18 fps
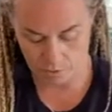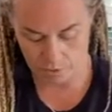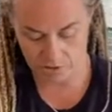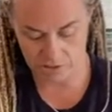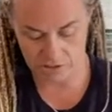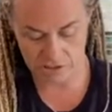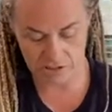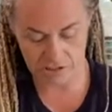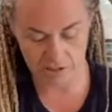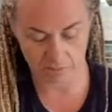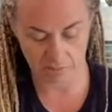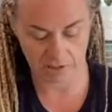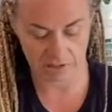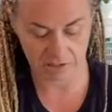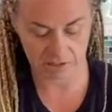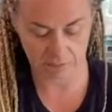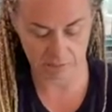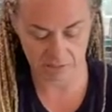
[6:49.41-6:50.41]
Just need to make
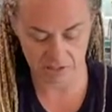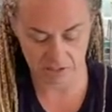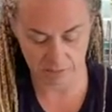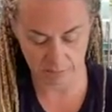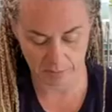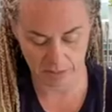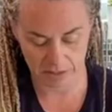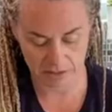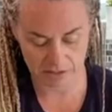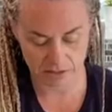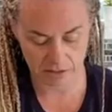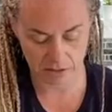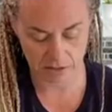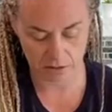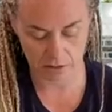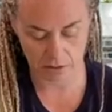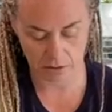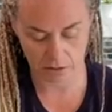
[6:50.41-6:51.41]
some space
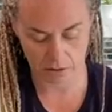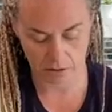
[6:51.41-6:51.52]
here.